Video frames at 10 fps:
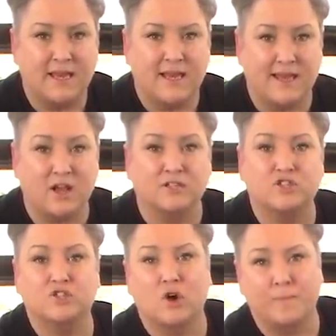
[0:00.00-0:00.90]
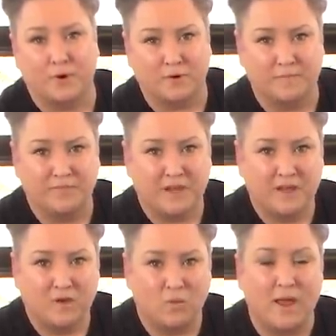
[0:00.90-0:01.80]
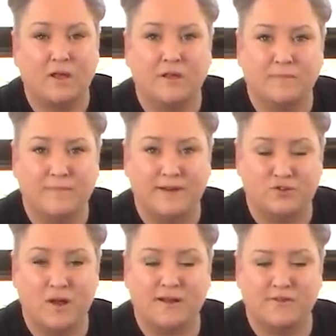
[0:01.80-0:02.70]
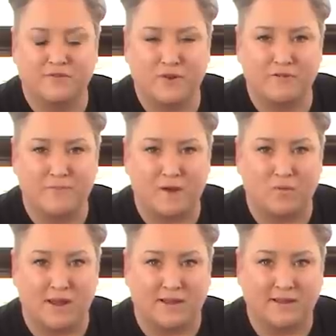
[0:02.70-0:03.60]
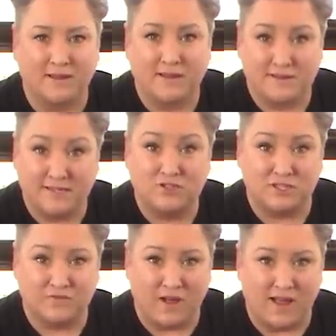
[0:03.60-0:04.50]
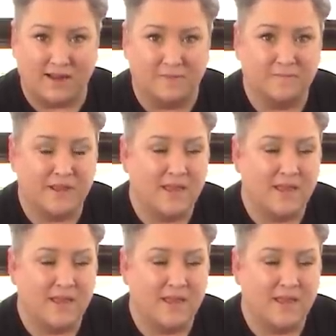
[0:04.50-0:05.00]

it got sharper. Well, my truck in the front of my rig did just fine,